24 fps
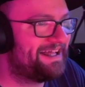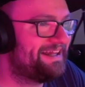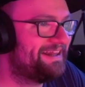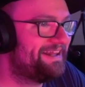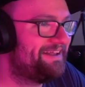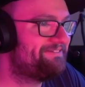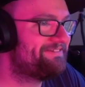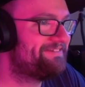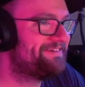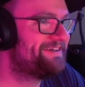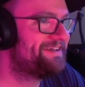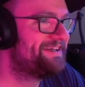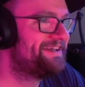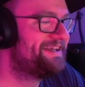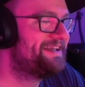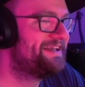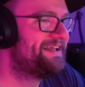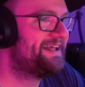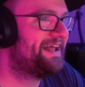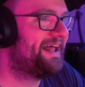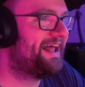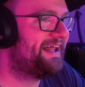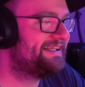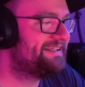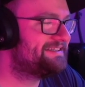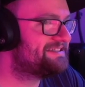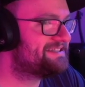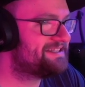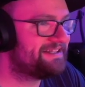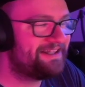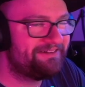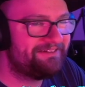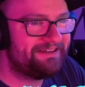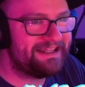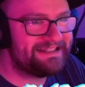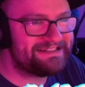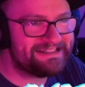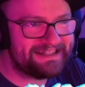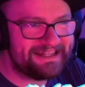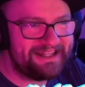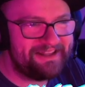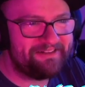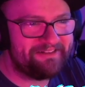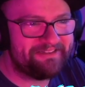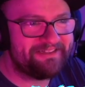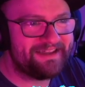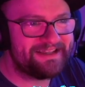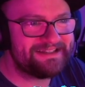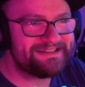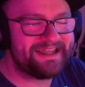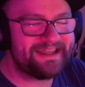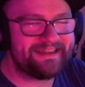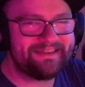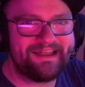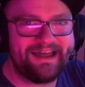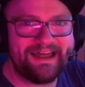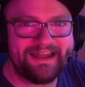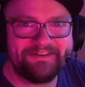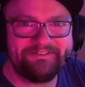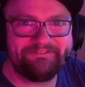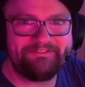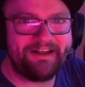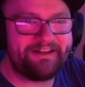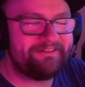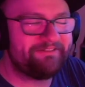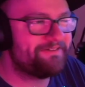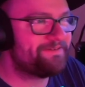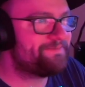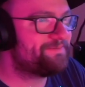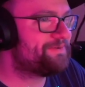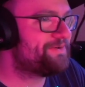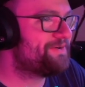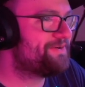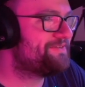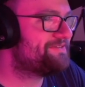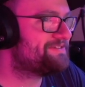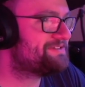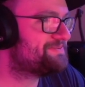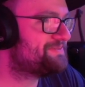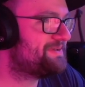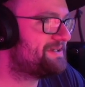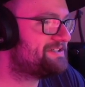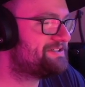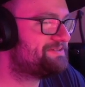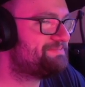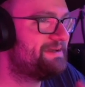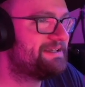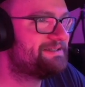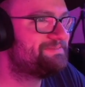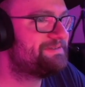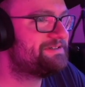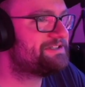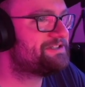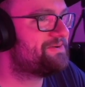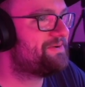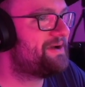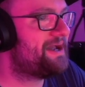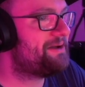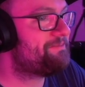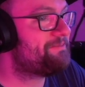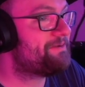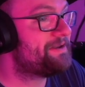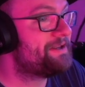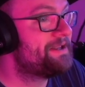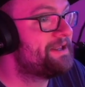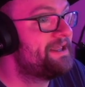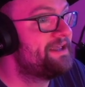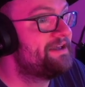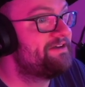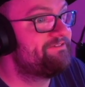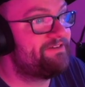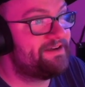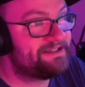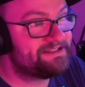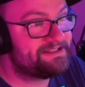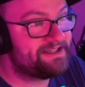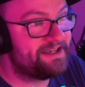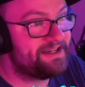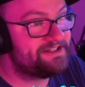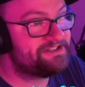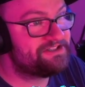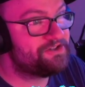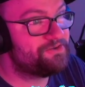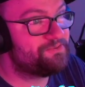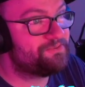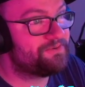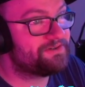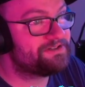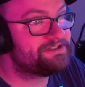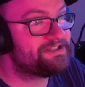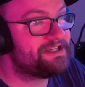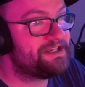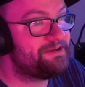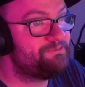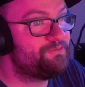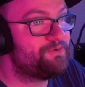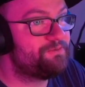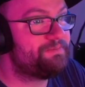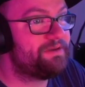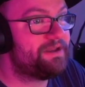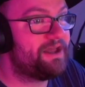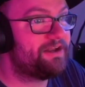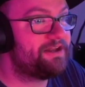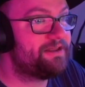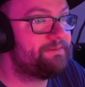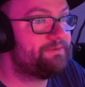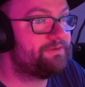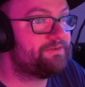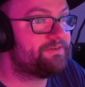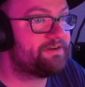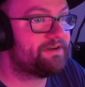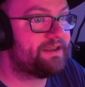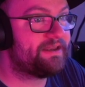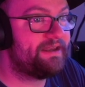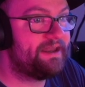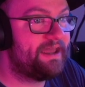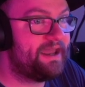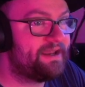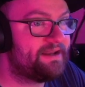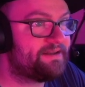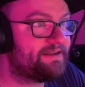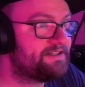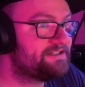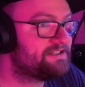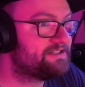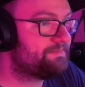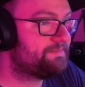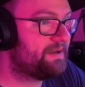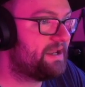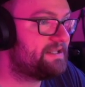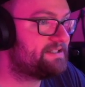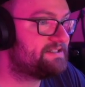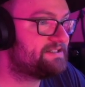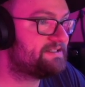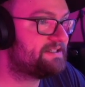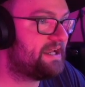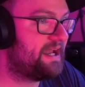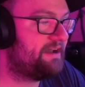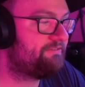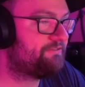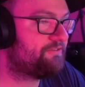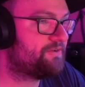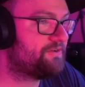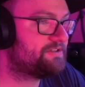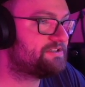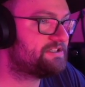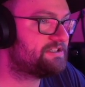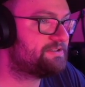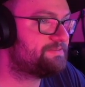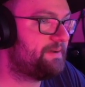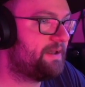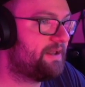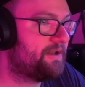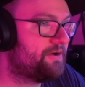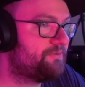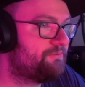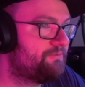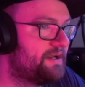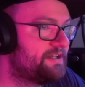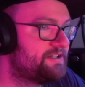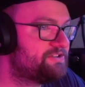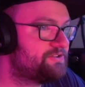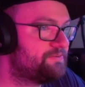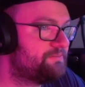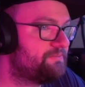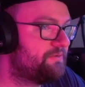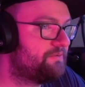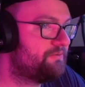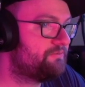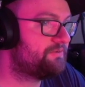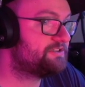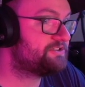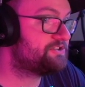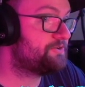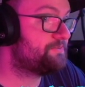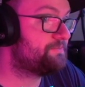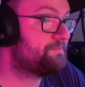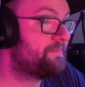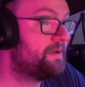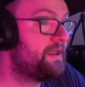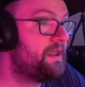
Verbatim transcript: I love it. I just love it's little things like that that Valve improves, which makes me so happy. Fixed an issue where Steam would be unable to connect in some cases after a suspend resume. Resume.